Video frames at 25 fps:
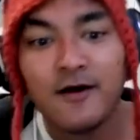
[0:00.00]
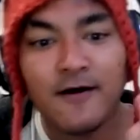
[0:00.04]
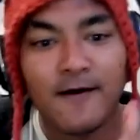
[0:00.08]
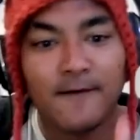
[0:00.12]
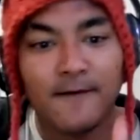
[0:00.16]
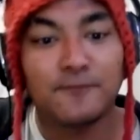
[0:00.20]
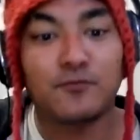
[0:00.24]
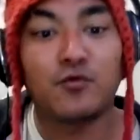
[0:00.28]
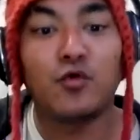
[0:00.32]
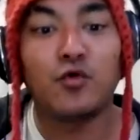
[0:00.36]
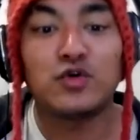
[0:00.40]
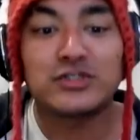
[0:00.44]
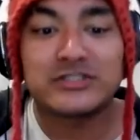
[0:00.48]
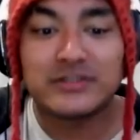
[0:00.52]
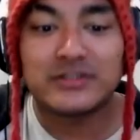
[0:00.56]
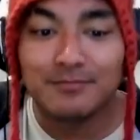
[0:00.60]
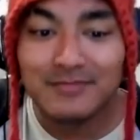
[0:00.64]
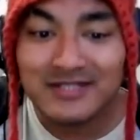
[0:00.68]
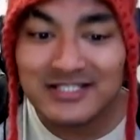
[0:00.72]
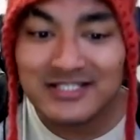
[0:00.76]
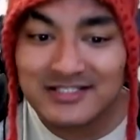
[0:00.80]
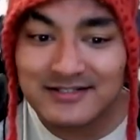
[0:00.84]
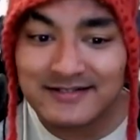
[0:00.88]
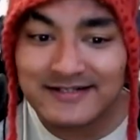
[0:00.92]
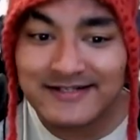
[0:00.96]
Of course,
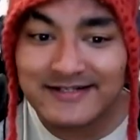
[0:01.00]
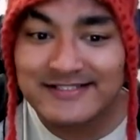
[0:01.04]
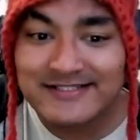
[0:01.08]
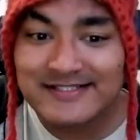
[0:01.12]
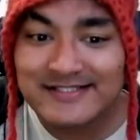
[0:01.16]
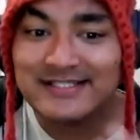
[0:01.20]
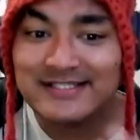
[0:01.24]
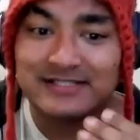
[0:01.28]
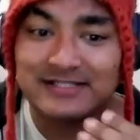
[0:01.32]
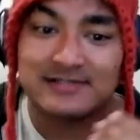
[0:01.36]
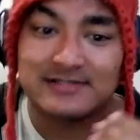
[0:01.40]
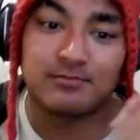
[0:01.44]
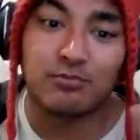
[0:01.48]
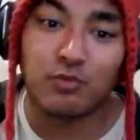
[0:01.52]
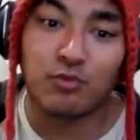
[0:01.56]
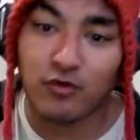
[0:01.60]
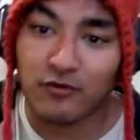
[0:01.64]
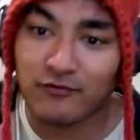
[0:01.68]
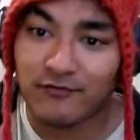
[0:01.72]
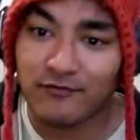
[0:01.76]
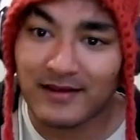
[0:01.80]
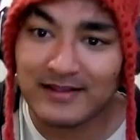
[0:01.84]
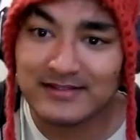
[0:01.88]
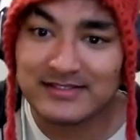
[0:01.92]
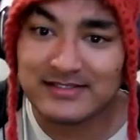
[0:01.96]
mysteriously is
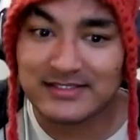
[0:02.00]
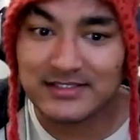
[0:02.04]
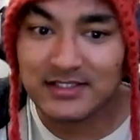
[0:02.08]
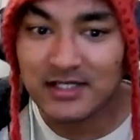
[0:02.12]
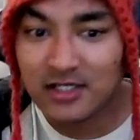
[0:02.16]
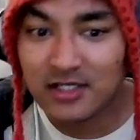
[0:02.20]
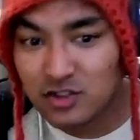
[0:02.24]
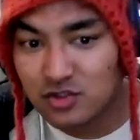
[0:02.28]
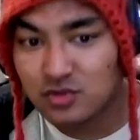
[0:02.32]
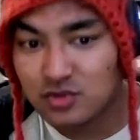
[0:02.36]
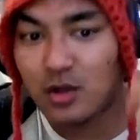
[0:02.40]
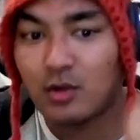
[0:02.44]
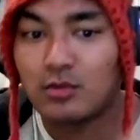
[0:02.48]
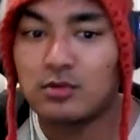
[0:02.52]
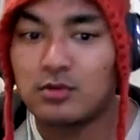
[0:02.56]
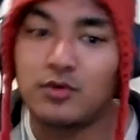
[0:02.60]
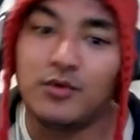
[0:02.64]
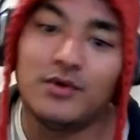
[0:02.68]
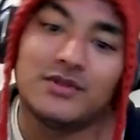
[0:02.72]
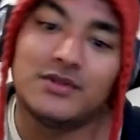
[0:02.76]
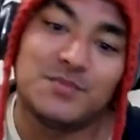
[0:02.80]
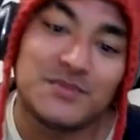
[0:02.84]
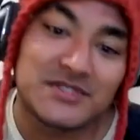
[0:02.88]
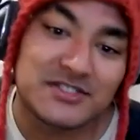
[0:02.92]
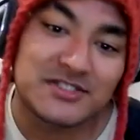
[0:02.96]
more fancy, so I will go
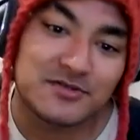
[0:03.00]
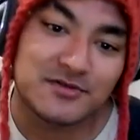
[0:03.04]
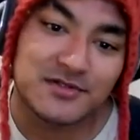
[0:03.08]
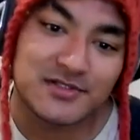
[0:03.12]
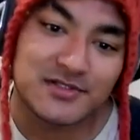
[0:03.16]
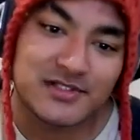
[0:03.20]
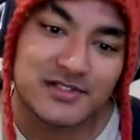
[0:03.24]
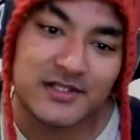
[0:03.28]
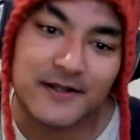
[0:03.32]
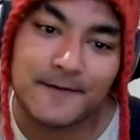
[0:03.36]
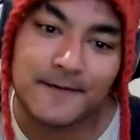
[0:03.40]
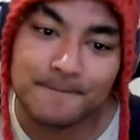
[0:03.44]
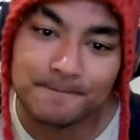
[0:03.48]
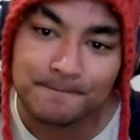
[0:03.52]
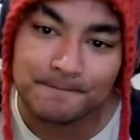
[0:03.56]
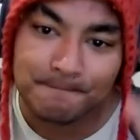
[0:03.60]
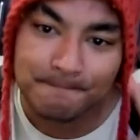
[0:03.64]
with mysteriously.